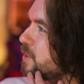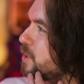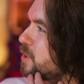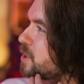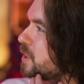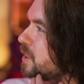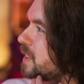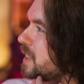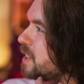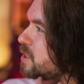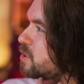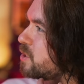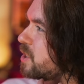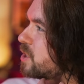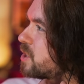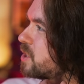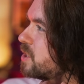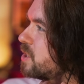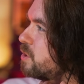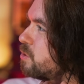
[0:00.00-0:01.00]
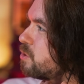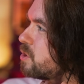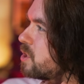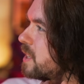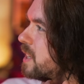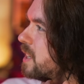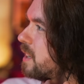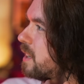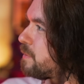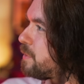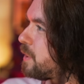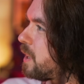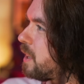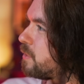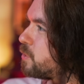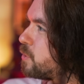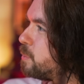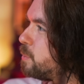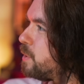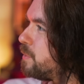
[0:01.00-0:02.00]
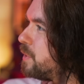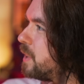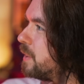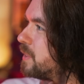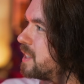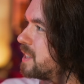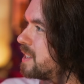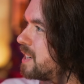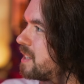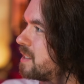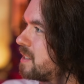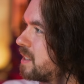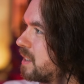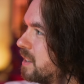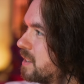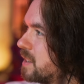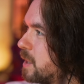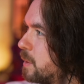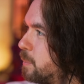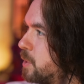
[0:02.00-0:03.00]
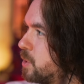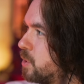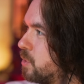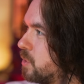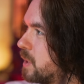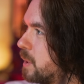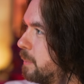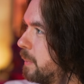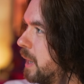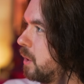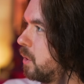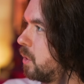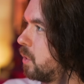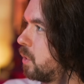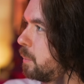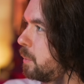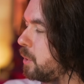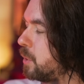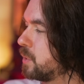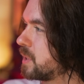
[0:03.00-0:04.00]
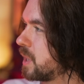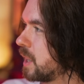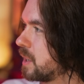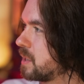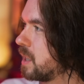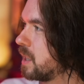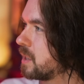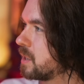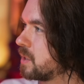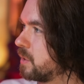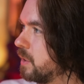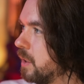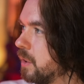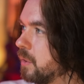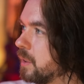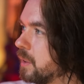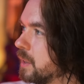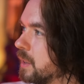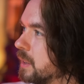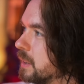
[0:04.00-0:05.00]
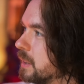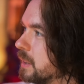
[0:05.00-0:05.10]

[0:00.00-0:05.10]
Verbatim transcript: Surgical castration usually involves removal of the testicles that produce the male hormone testosterone.